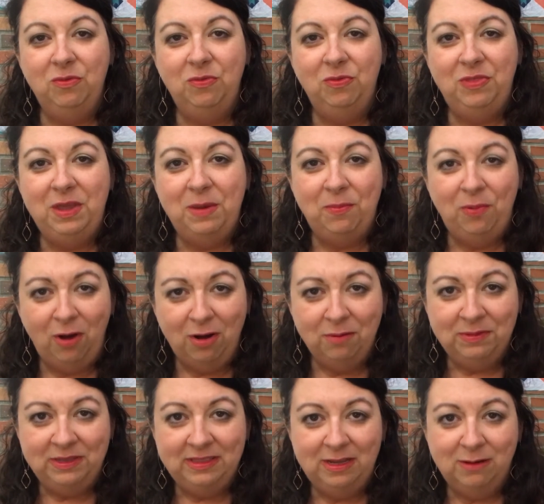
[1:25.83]
The
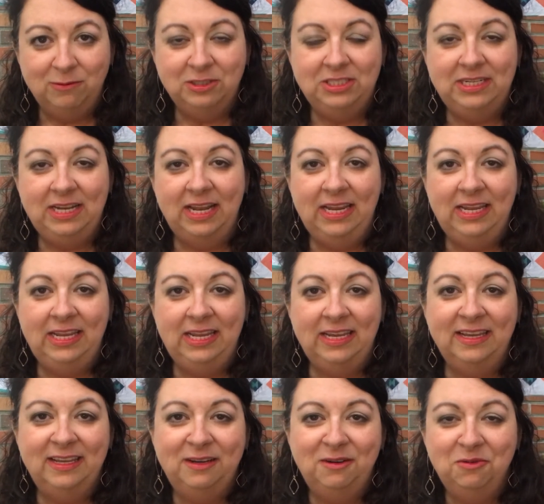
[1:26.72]
apartment that we're staying
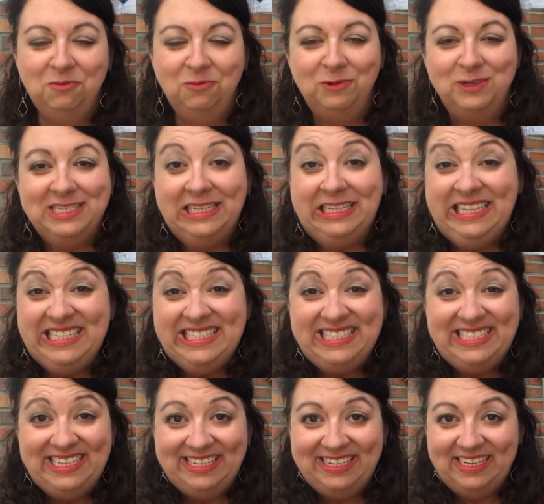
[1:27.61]
in was
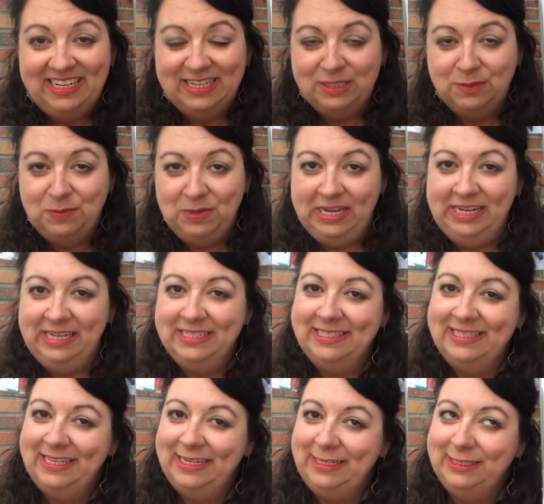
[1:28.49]
listed as being in
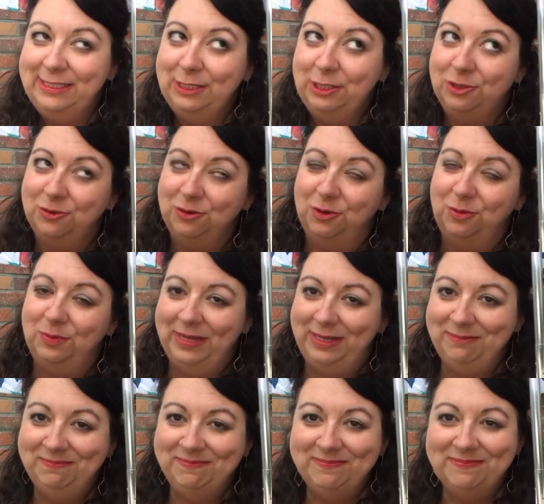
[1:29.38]
City Central,
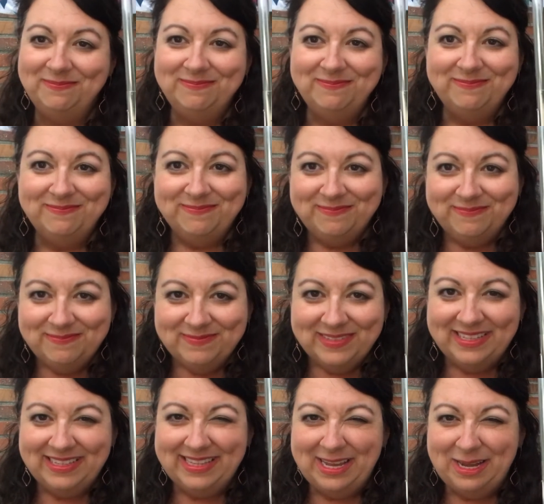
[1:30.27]
but
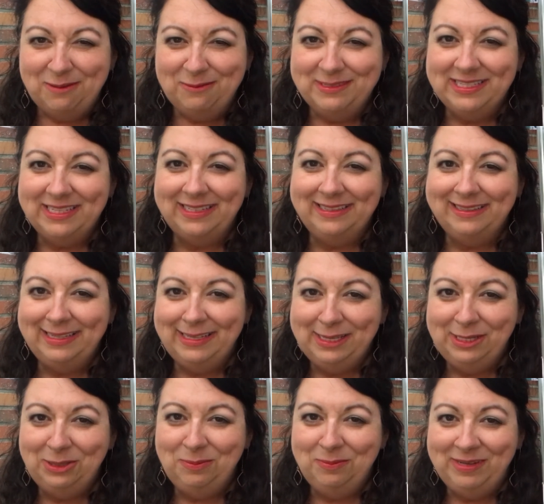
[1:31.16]
that was a
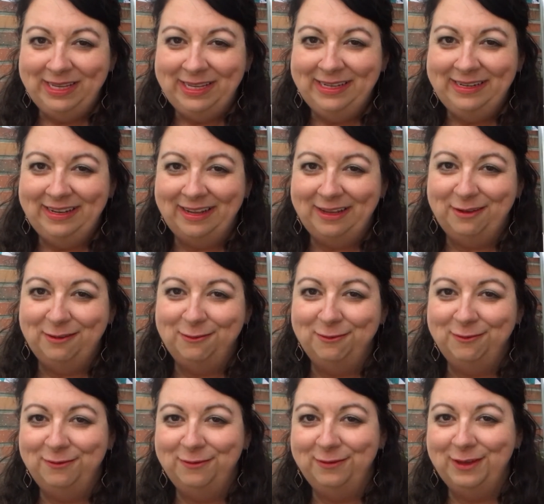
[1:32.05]
little bit
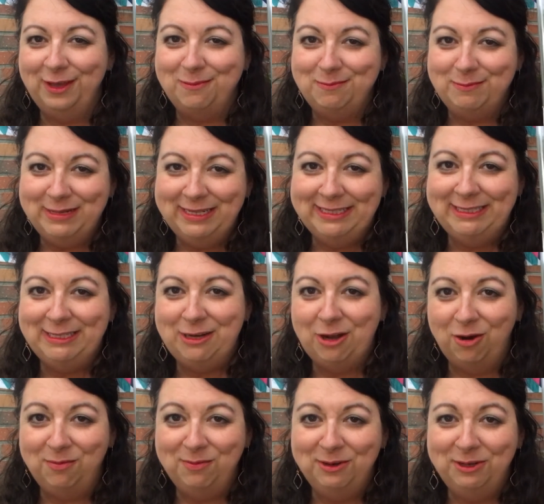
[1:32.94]
of a
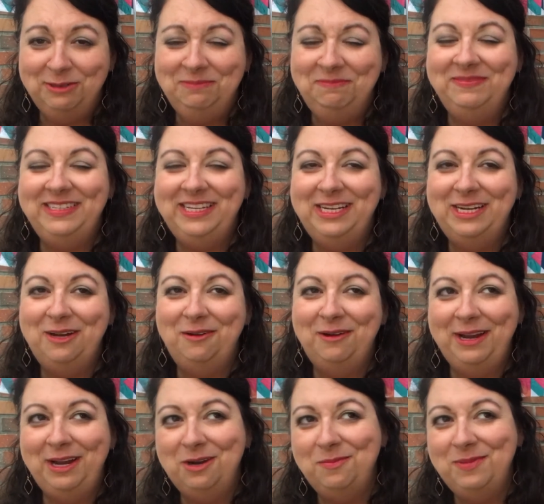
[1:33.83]
misnomer. You
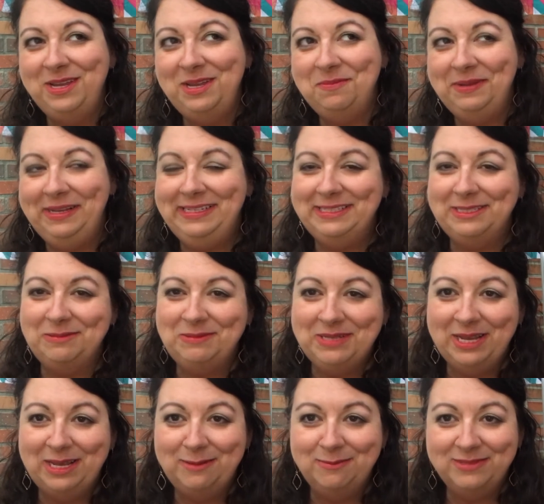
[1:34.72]
know, Airbnb,
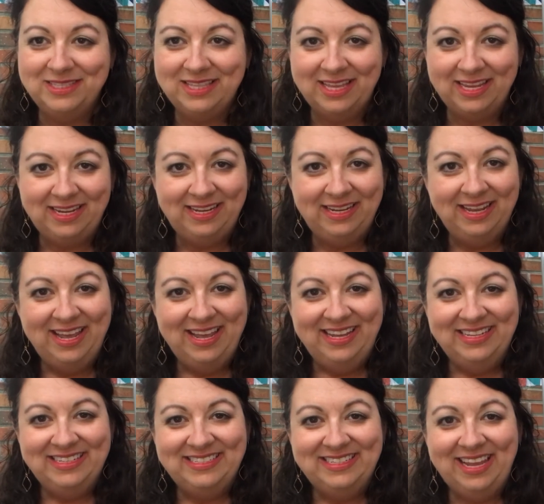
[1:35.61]
sometimes they
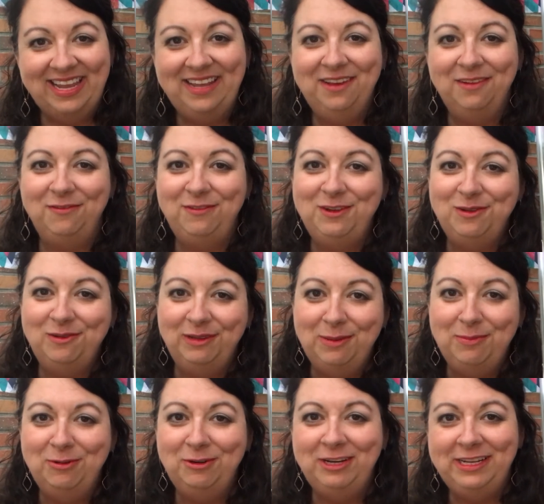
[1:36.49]
take a few
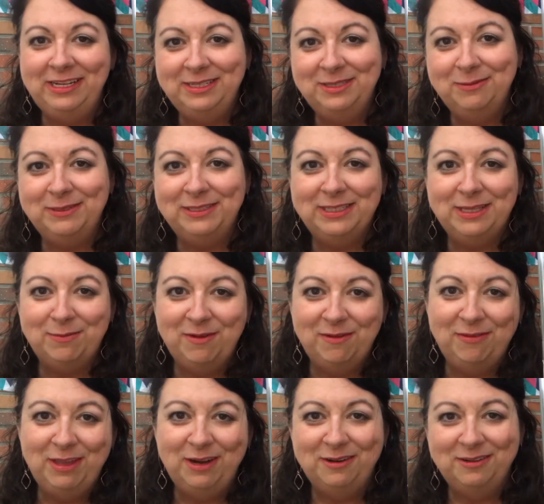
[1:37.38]
liberties with some
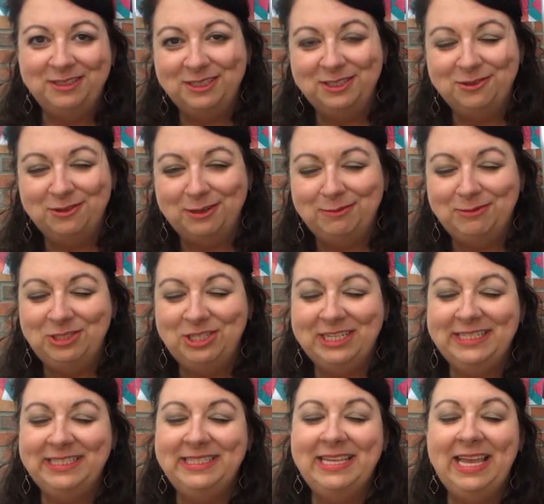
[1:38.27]
of their
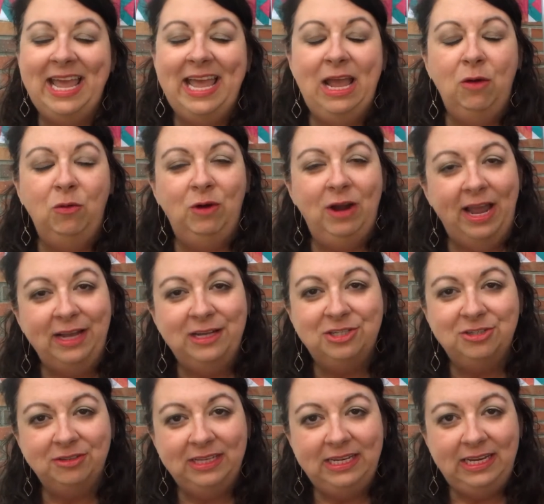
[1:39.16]
descriptions. We're
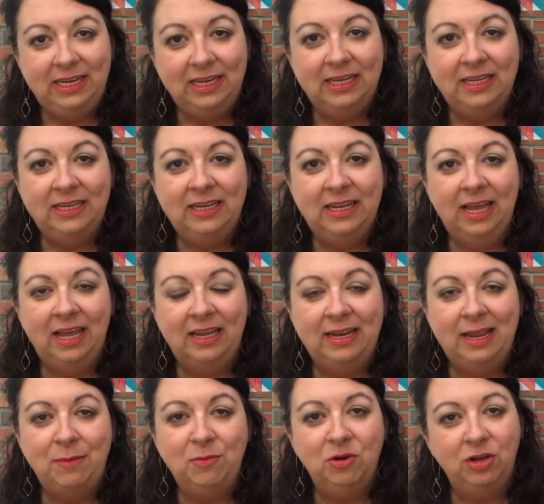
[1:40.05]
actually in a
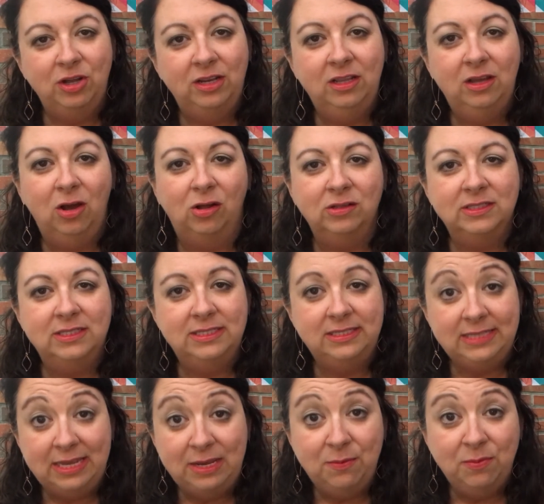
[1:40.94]
neighborhood called
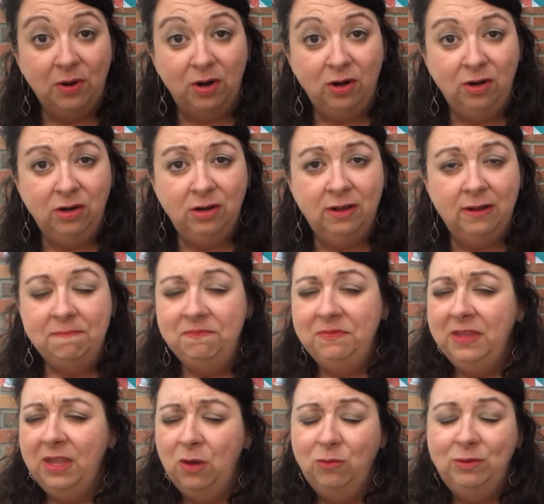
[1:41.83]
Zeeburg,
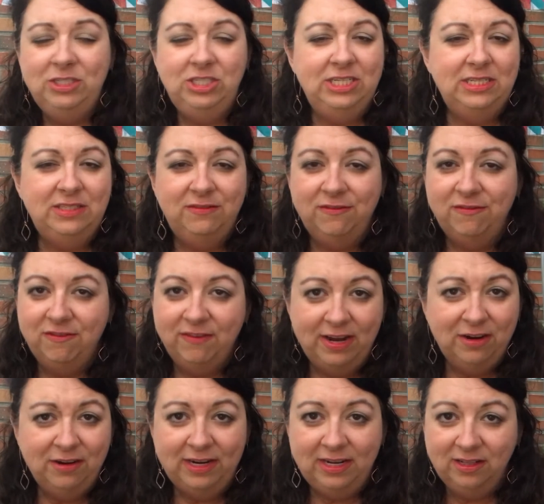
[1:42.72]
which is
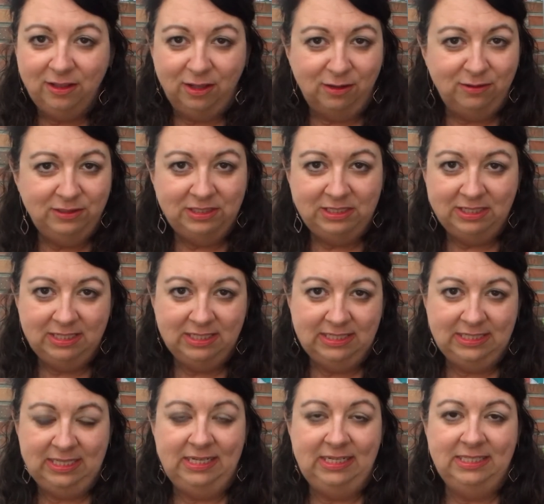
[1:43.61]
very close to the
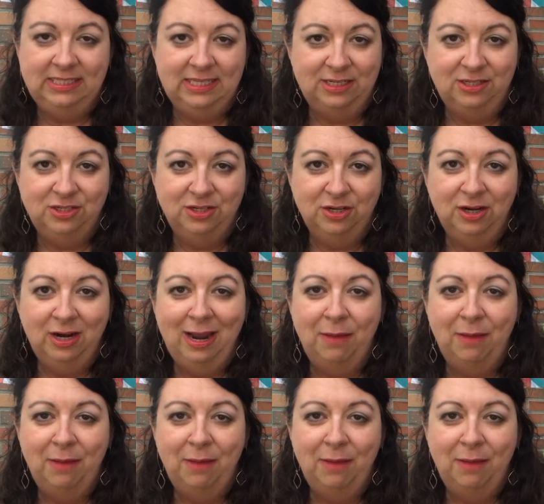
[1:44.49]
city center.